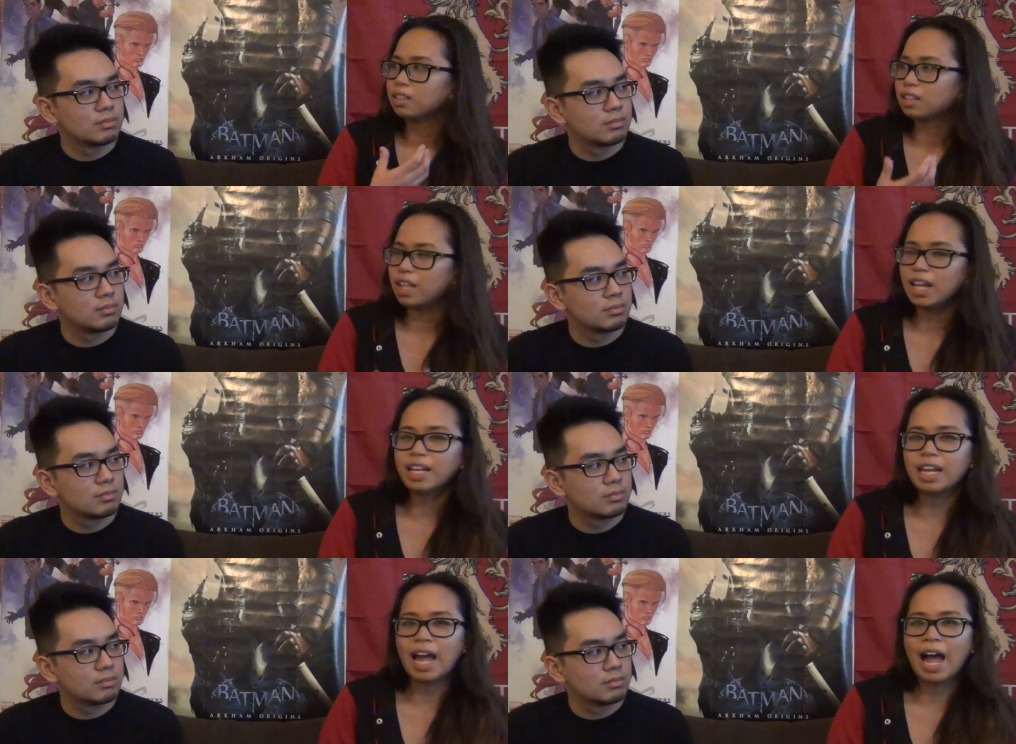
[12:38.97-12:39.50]

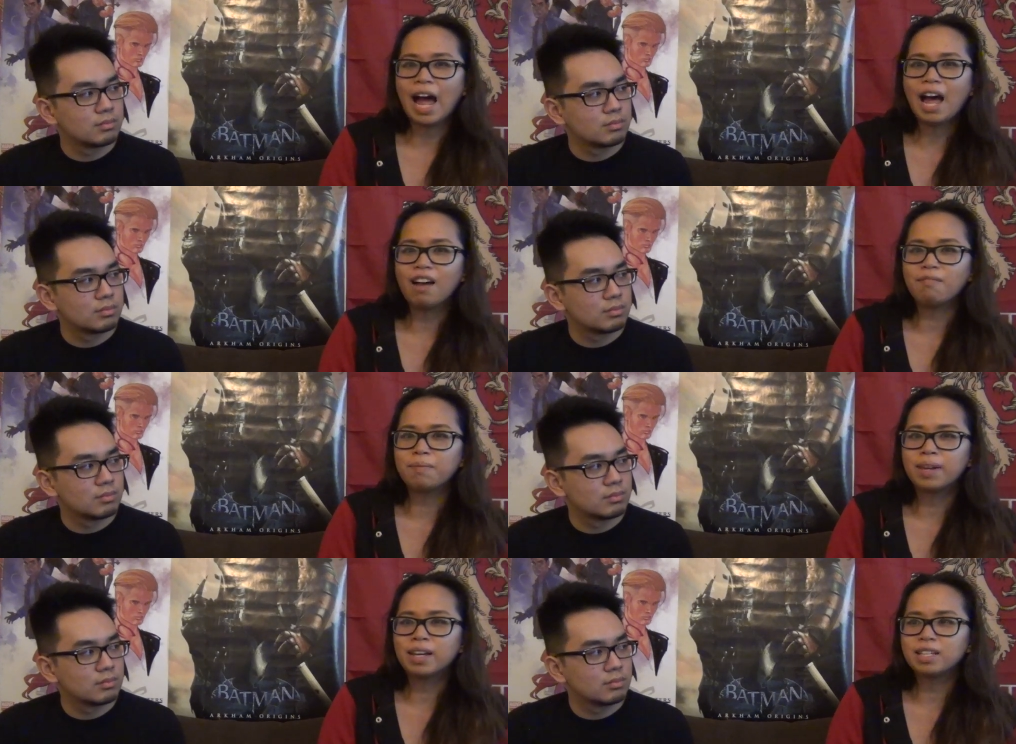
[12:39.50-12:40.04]
Speaker 1: thing to
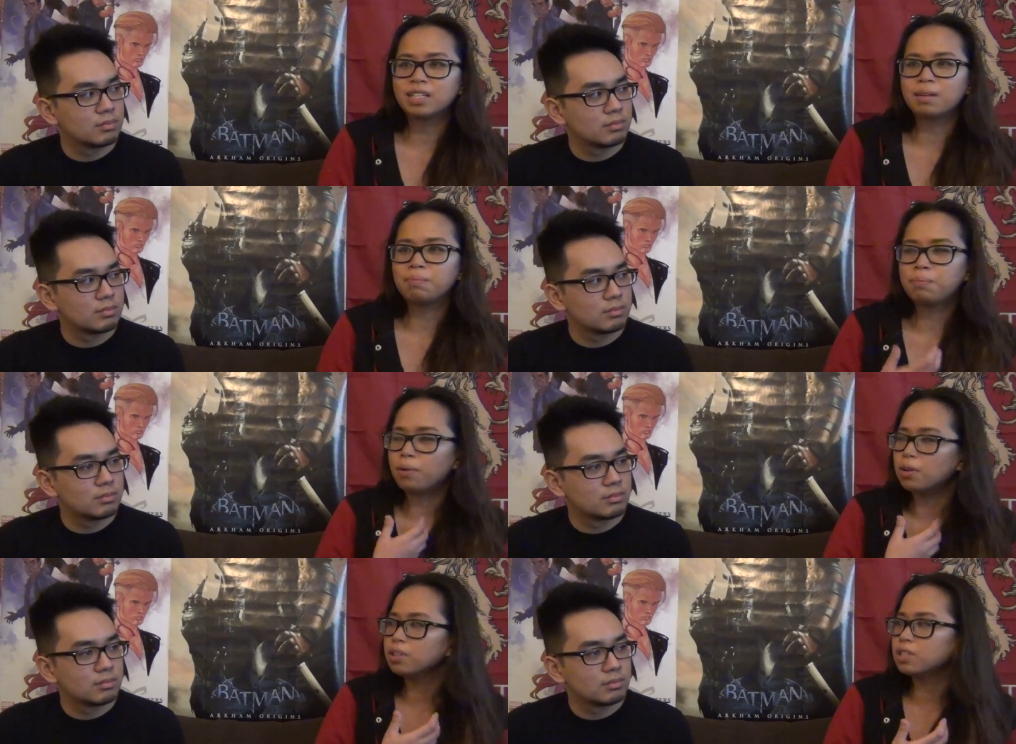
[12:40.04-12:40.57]
have because it
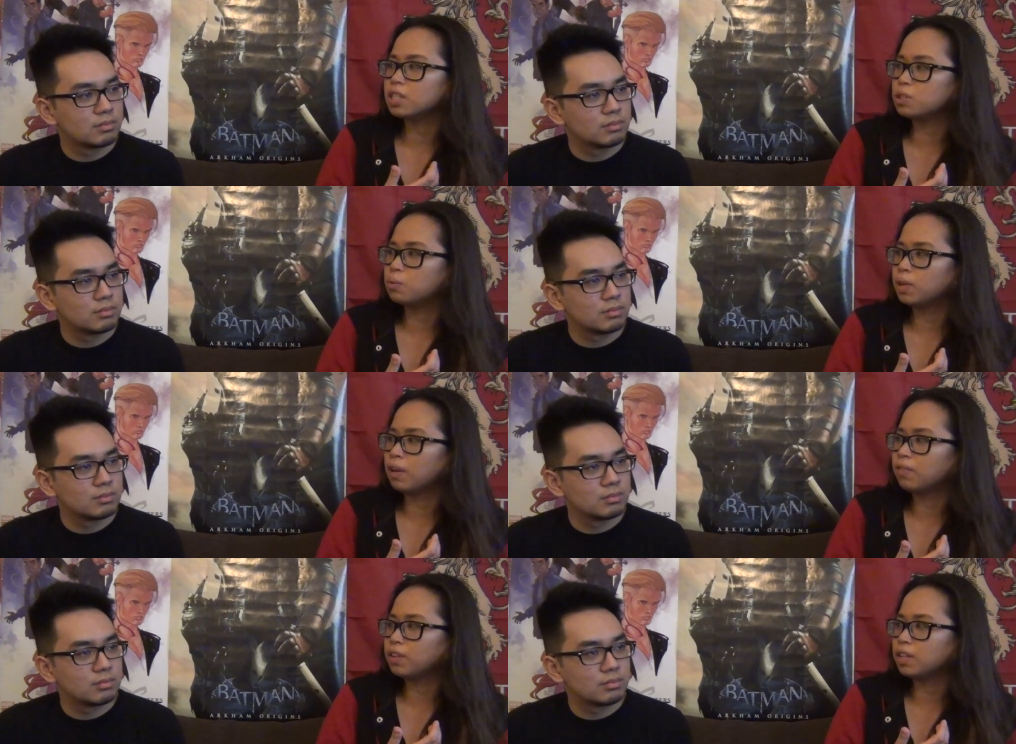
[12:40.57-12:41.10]
pulses
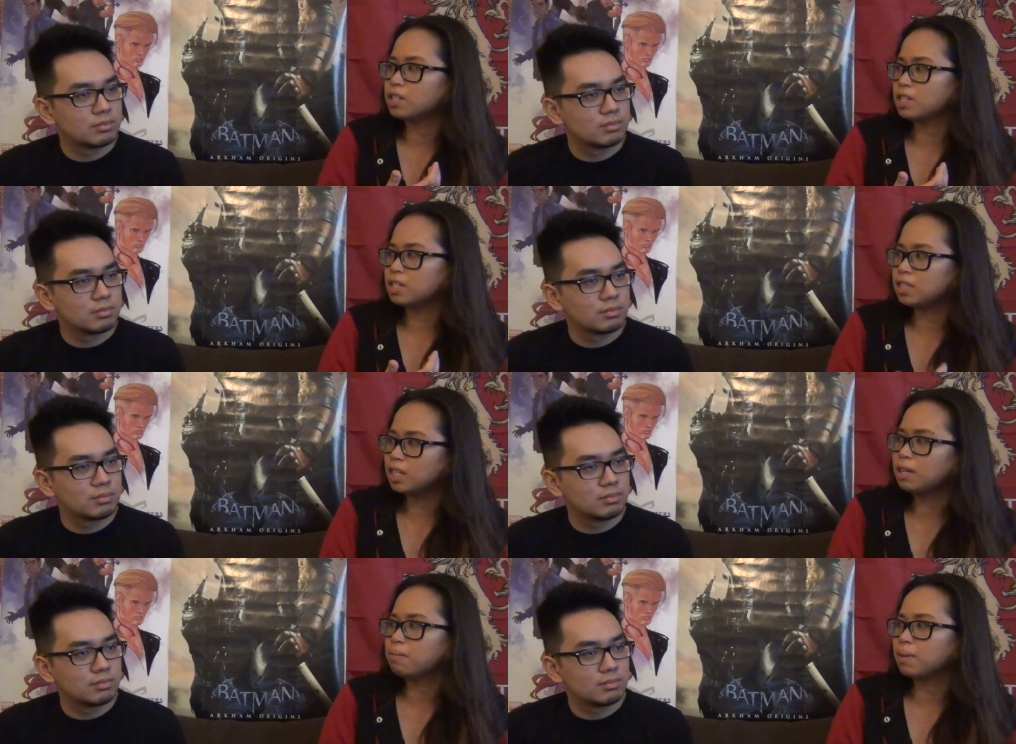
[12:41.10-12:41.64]
whenever there's a
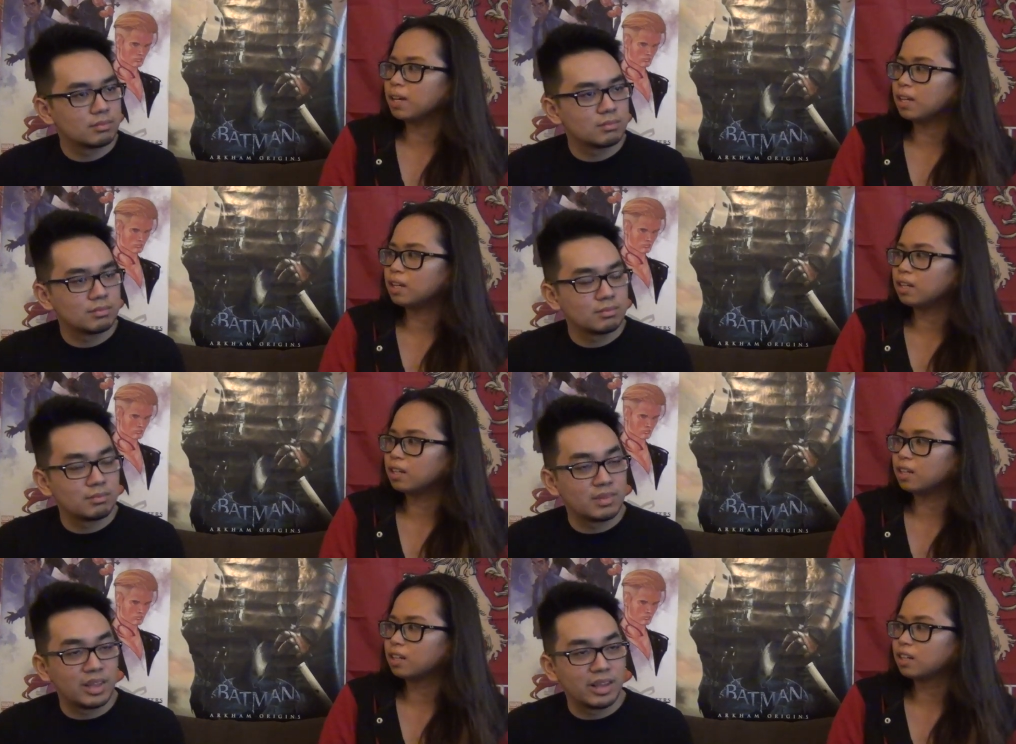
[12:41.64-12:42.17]
demon.
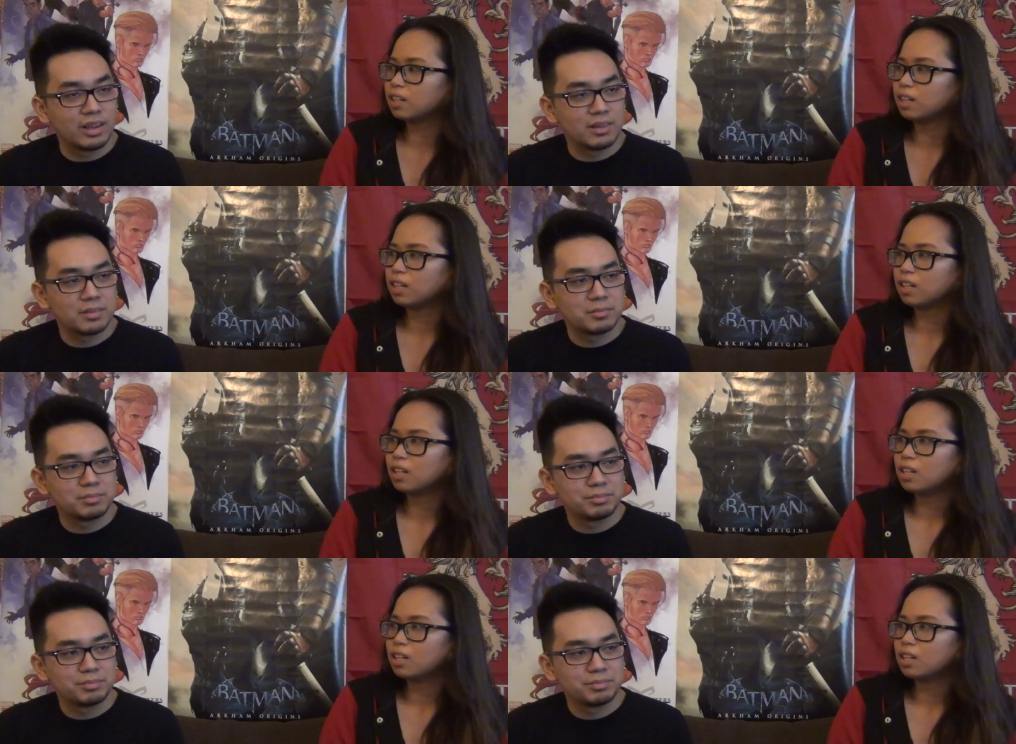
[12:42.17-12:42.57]
Yeah.